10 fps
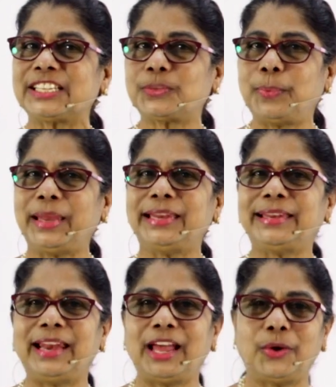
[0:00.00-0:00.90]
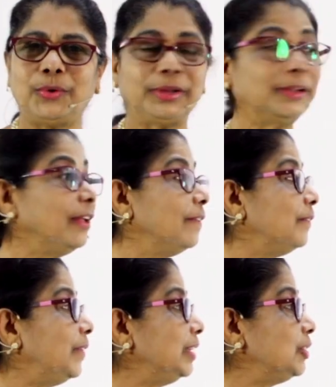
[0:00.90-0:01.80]
Spell it aloud.
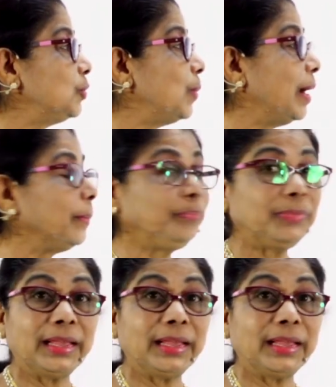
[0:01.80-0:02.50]
First one.